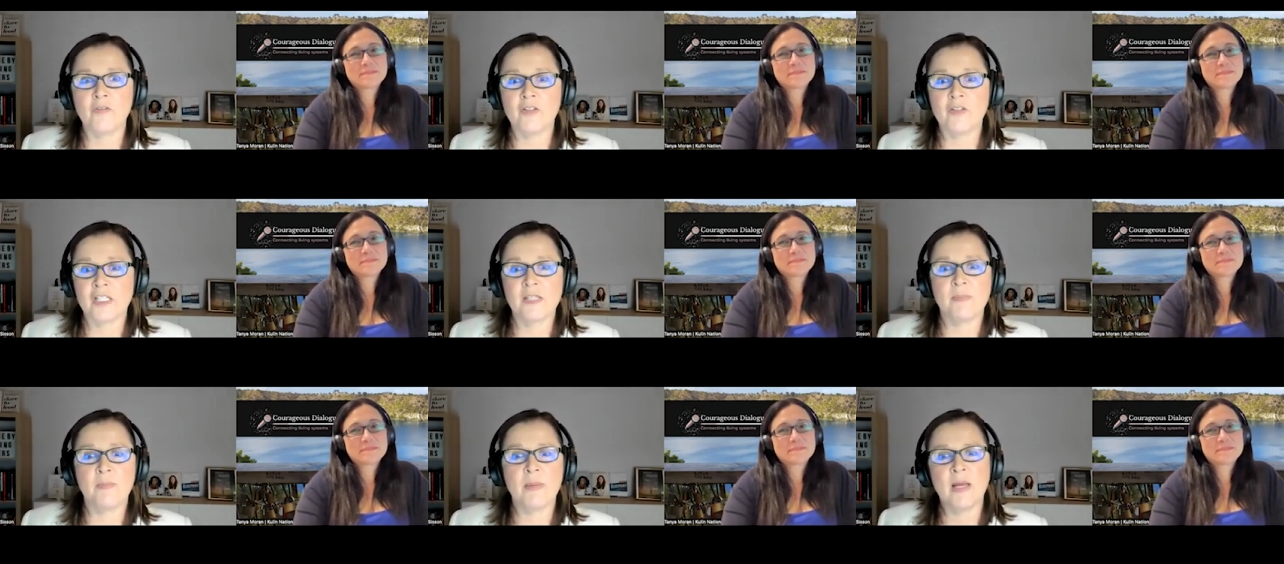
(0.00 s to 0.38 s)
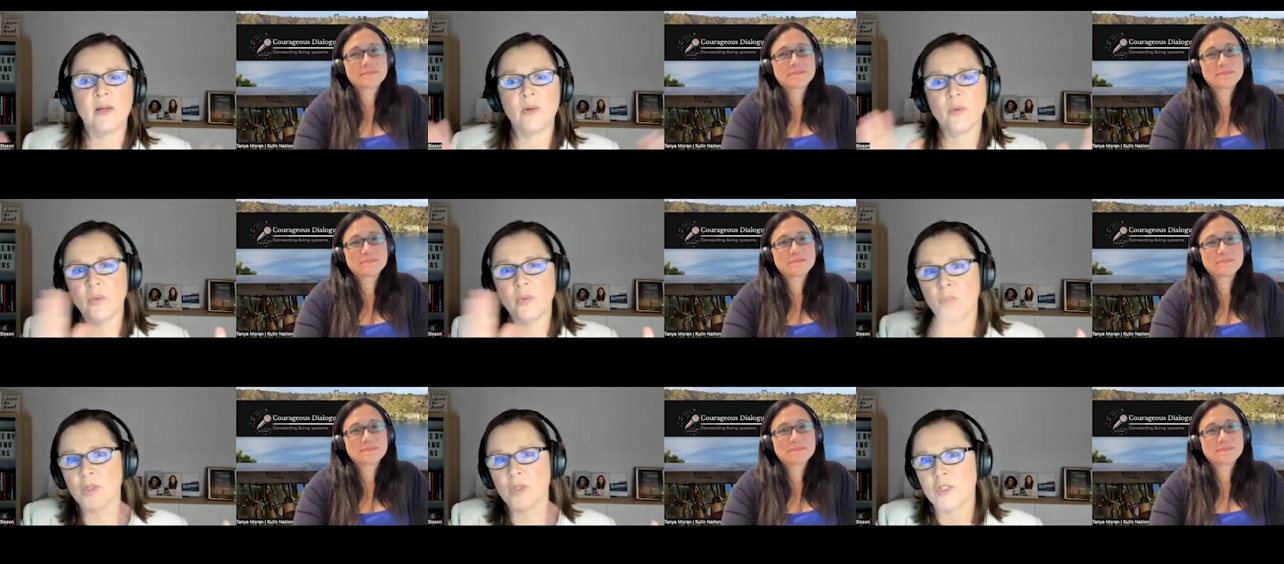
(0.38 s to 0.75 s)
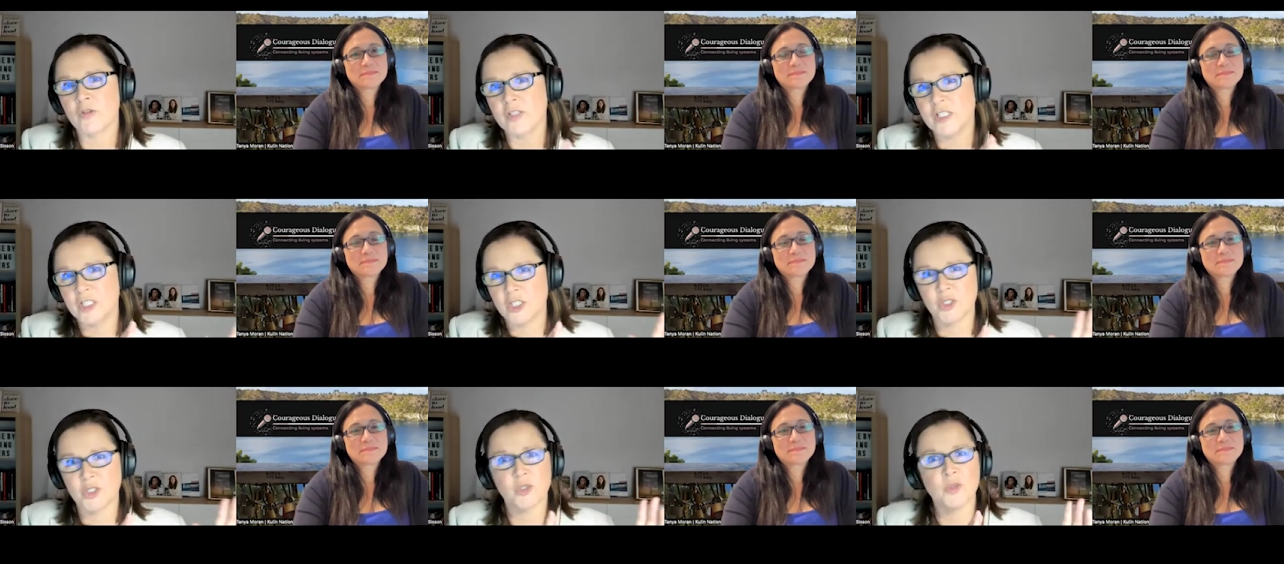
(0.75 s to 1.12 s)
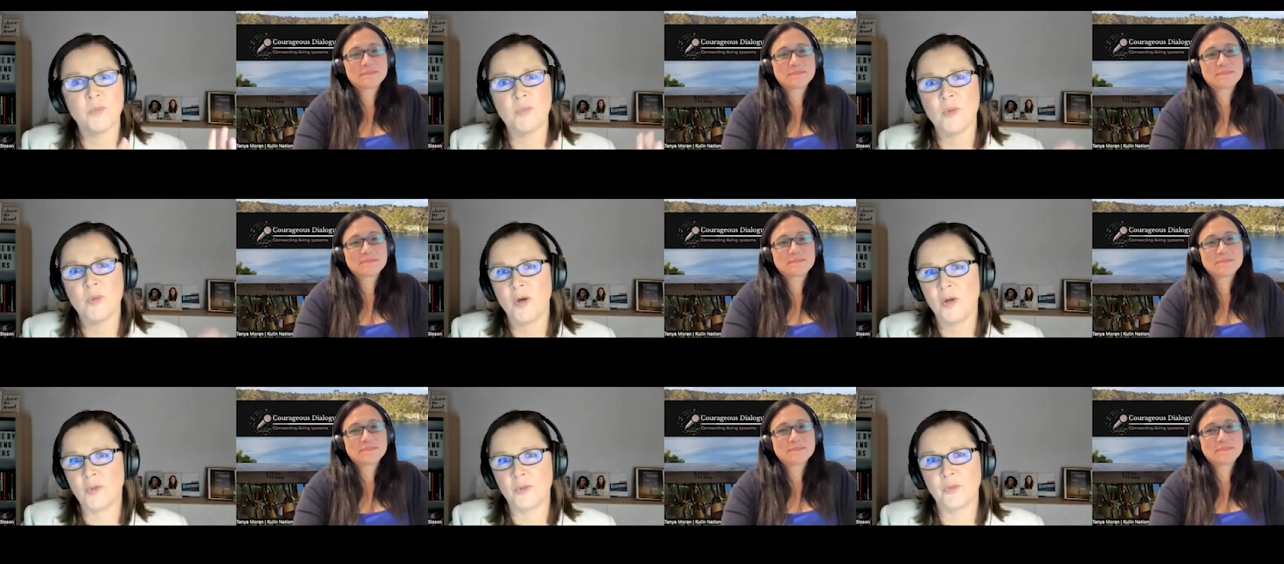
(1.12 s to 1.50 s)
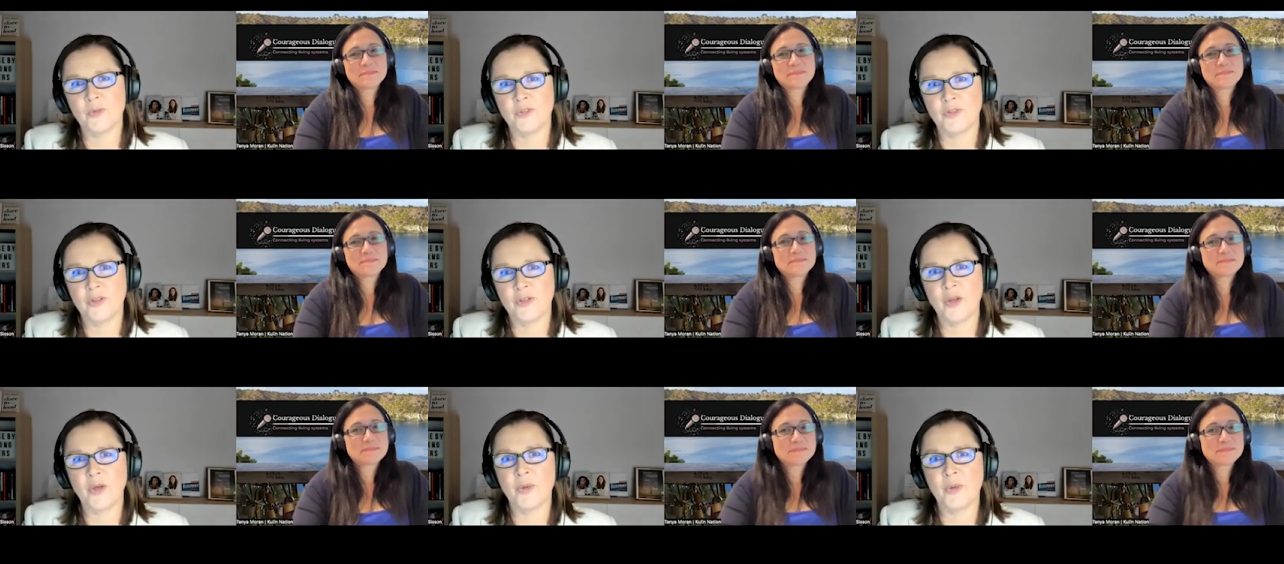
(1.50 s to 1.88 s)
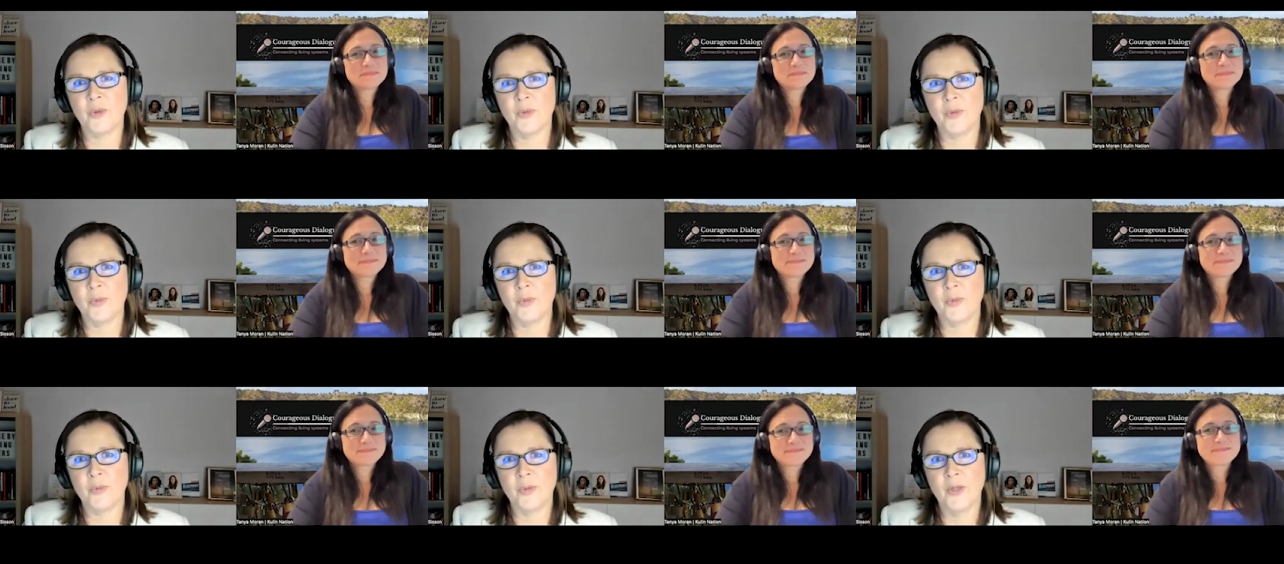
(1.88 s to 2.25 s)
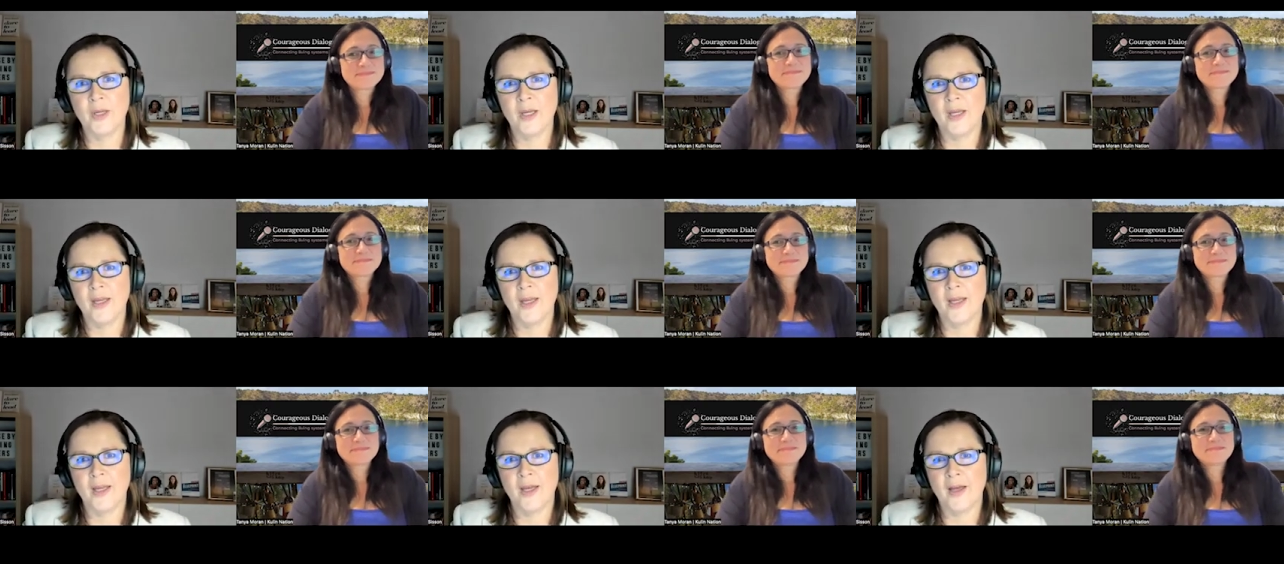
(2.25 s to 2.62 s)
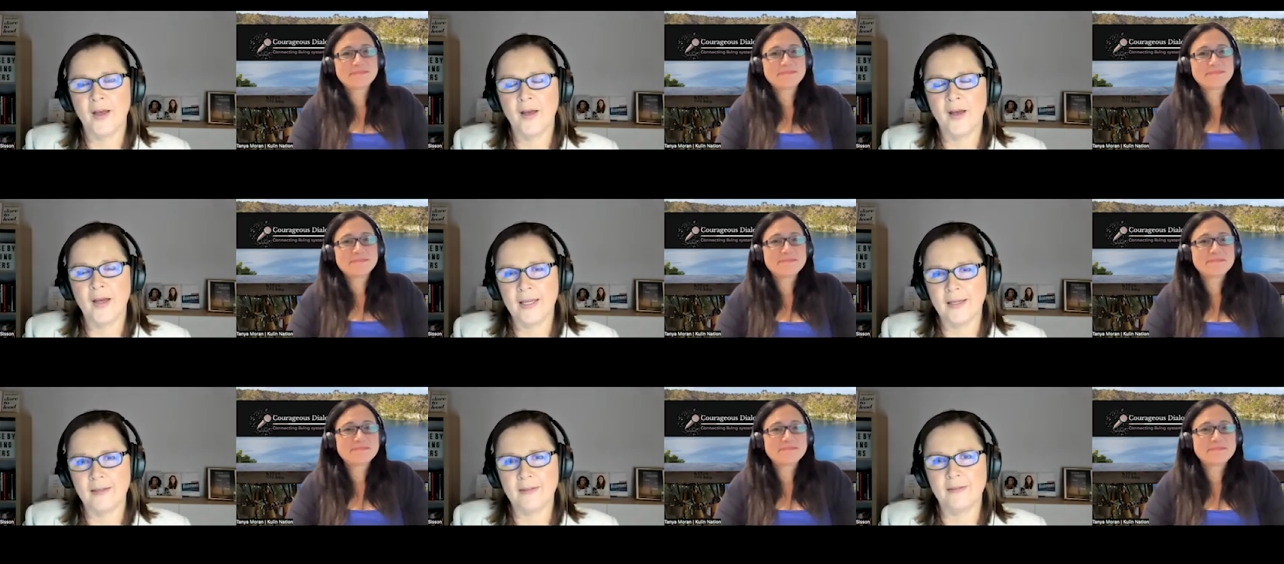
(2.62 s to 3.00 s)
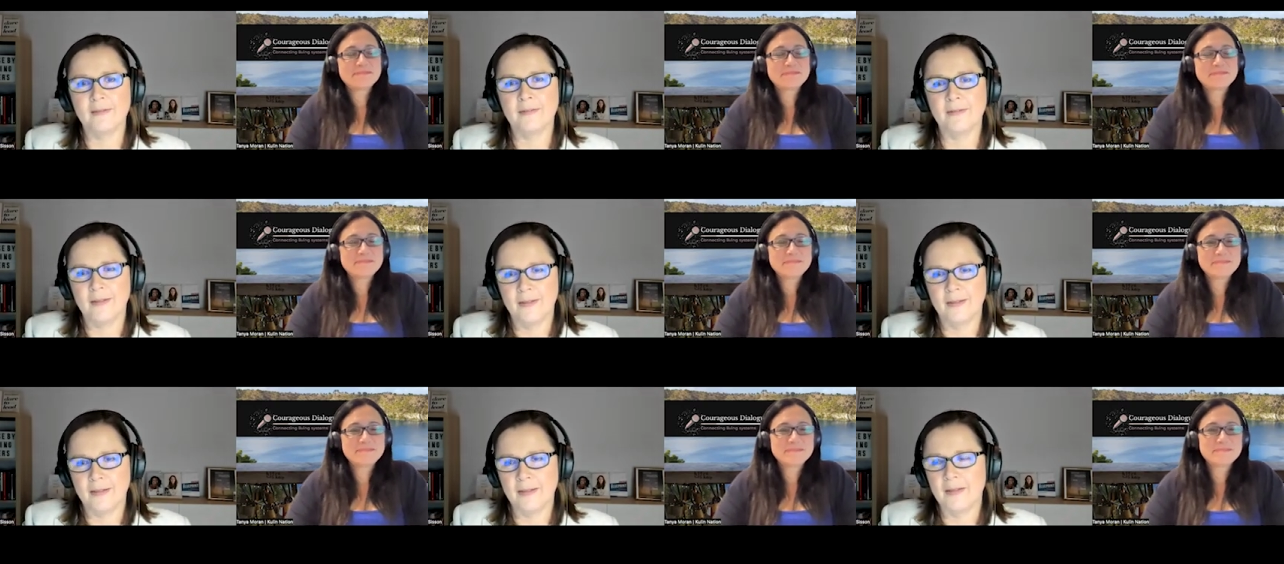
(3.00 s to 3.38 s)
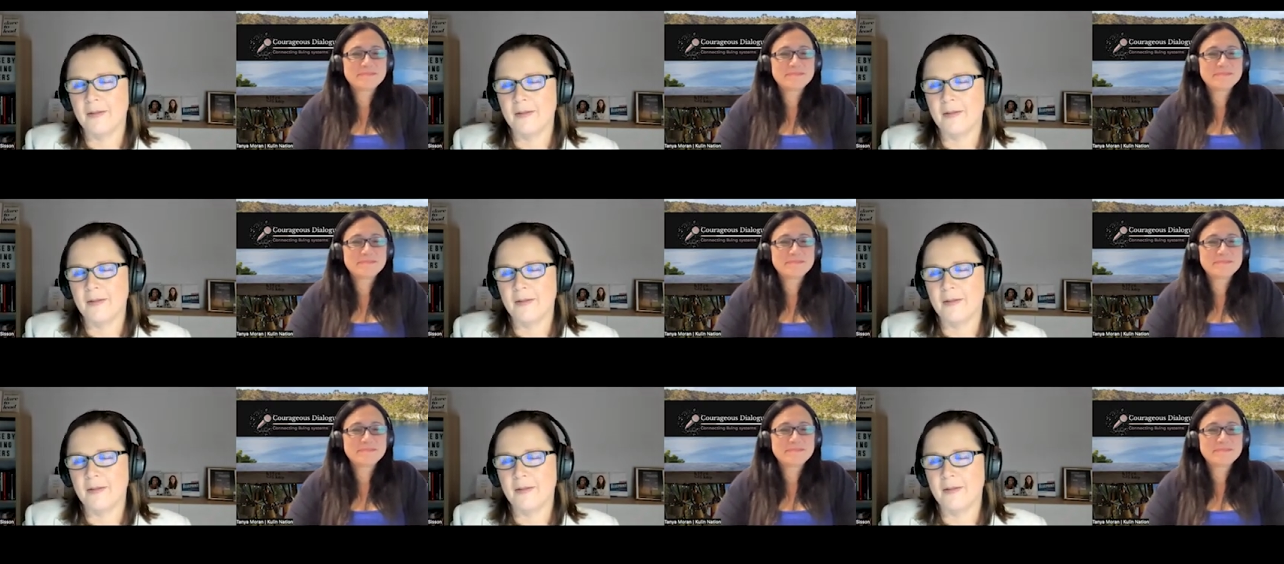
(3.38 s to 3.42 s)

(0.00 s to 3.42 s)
Speaker 1: of just about all the traditional models. So I